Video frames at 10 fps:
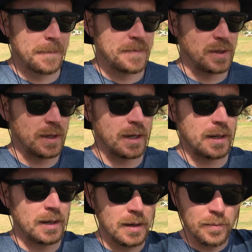You're going to
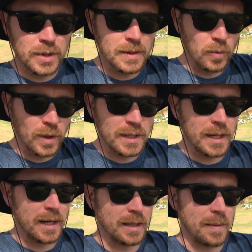put some water
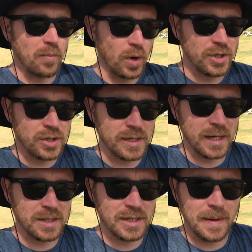down, that moisture is going
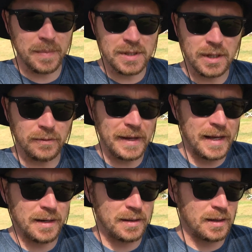to sap itself
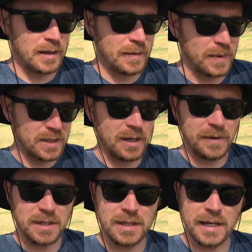out of the stuff
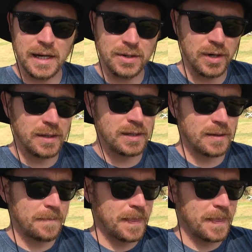as it dehydrates,